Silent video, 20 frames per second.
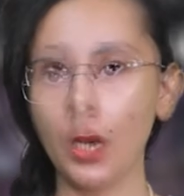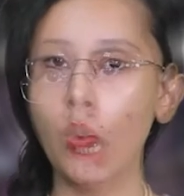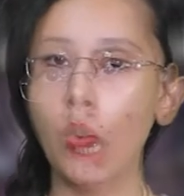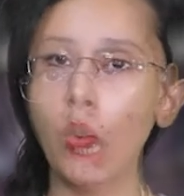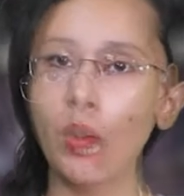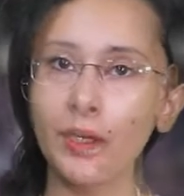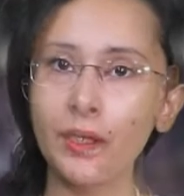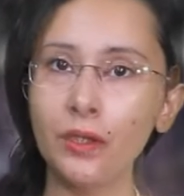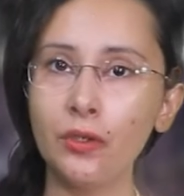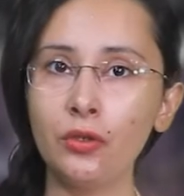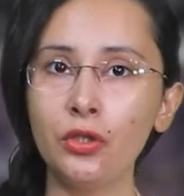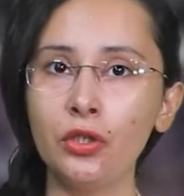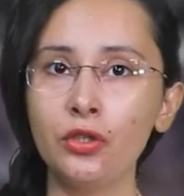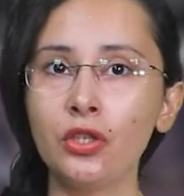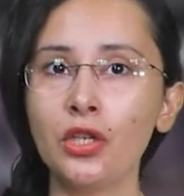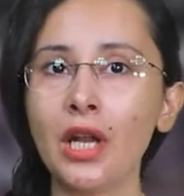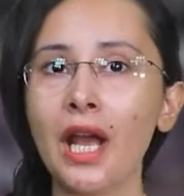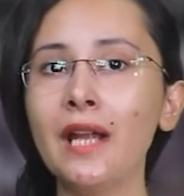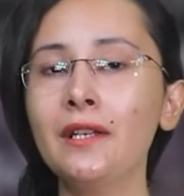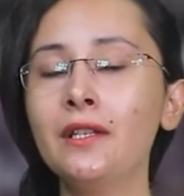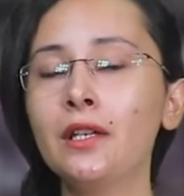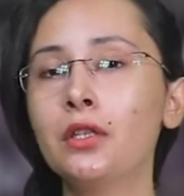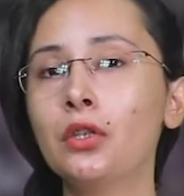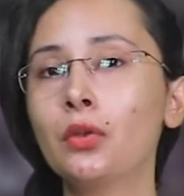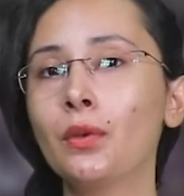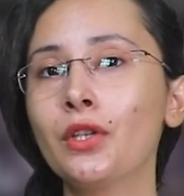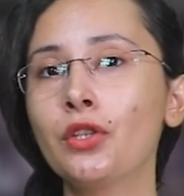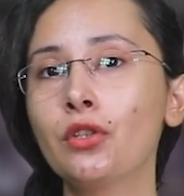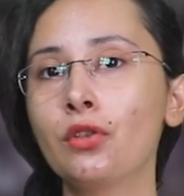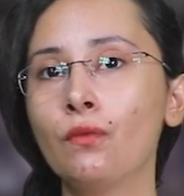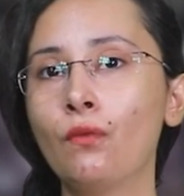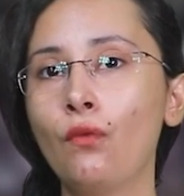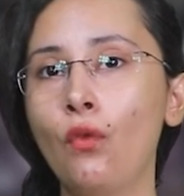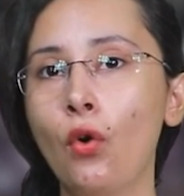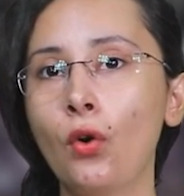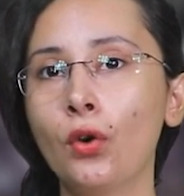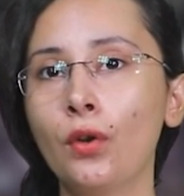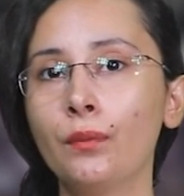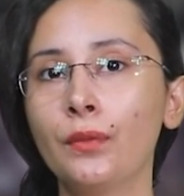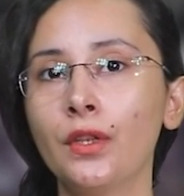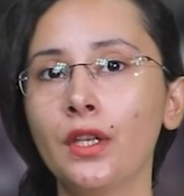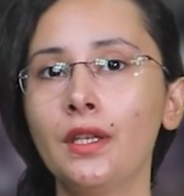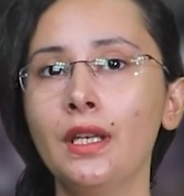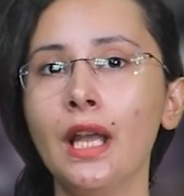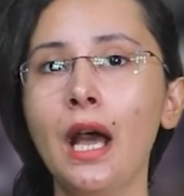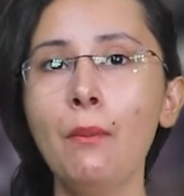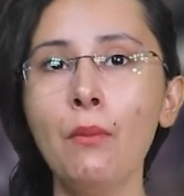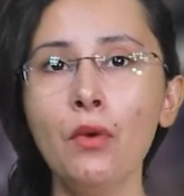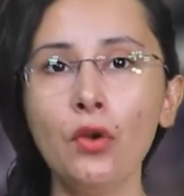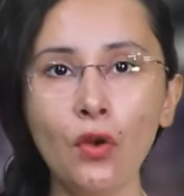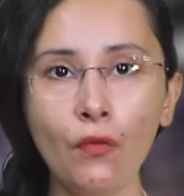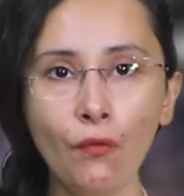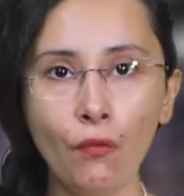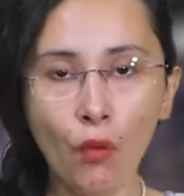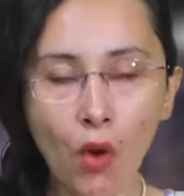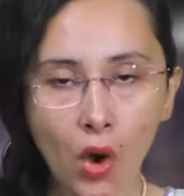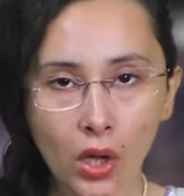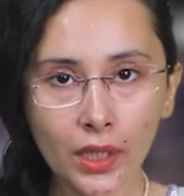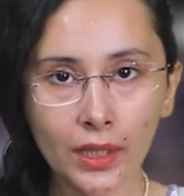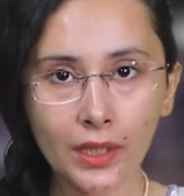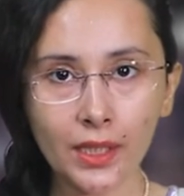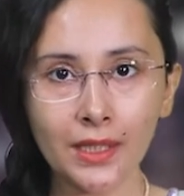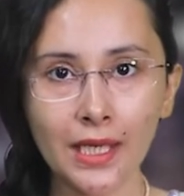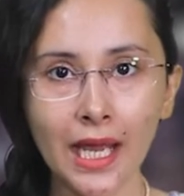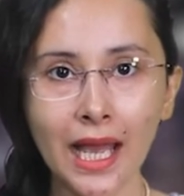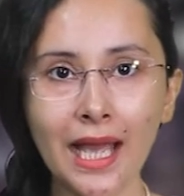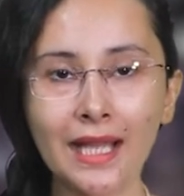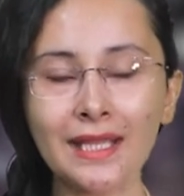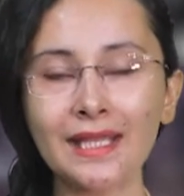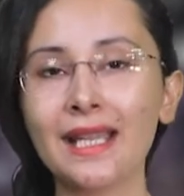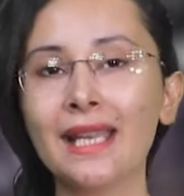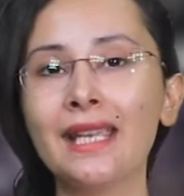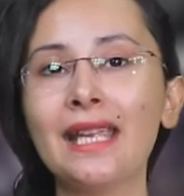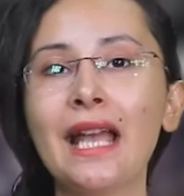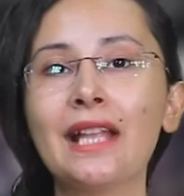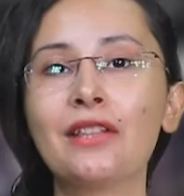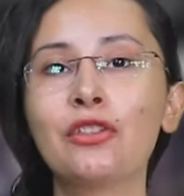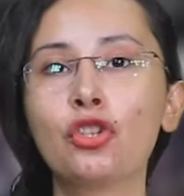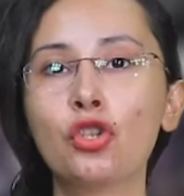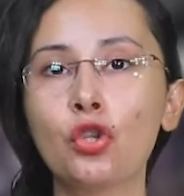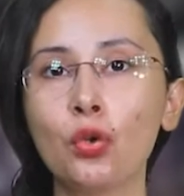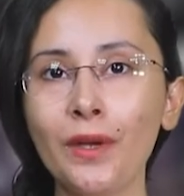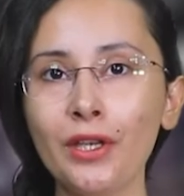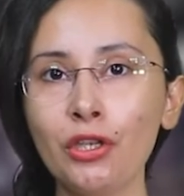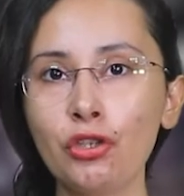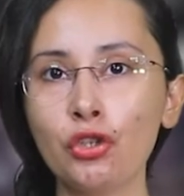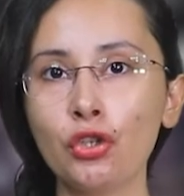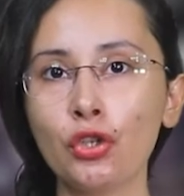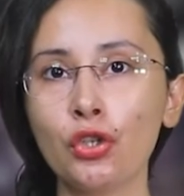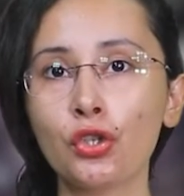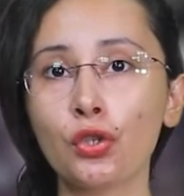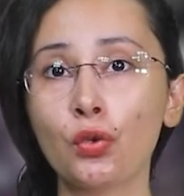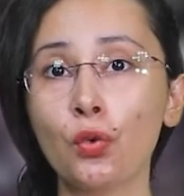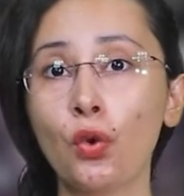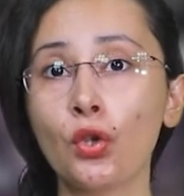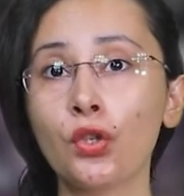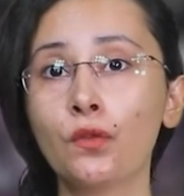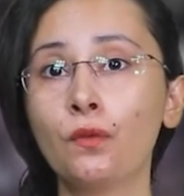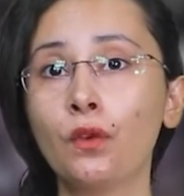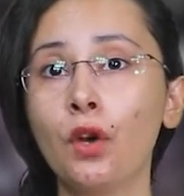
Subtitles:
According to the United Christian Forum, the number of violent attacks against Christians rose